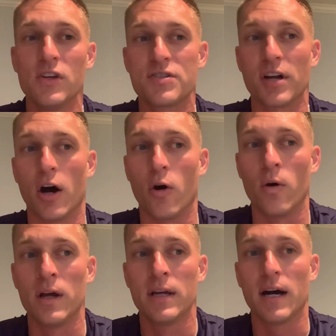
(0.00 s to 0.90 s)

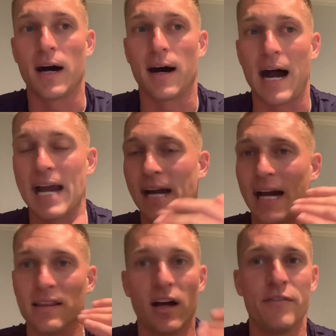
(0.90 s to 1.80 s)
So uh, I, I
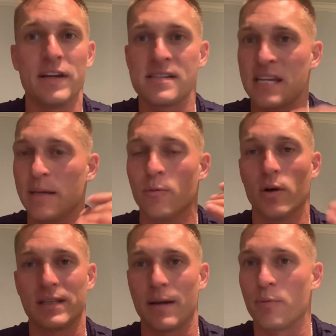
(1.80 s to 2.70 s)
love his team and
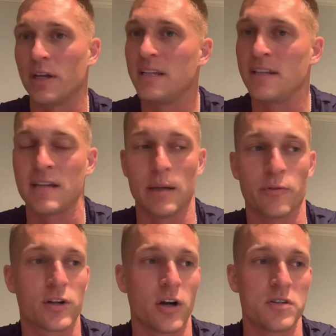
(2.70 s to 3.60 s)
what they bring to the table
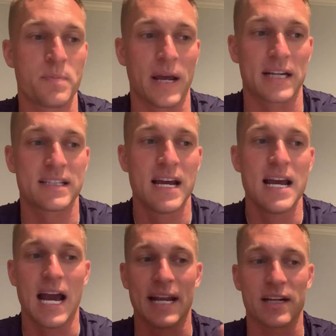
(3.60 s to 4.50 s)
for ghost picks.
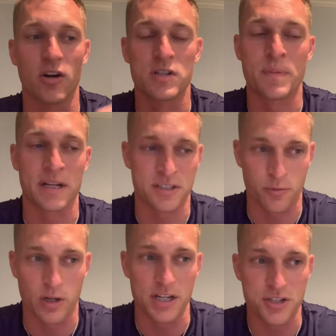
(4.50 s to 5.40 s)
And then ghost picks
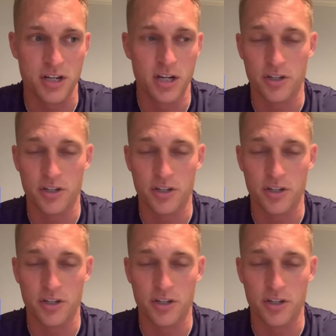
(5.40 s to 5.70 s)
Rich.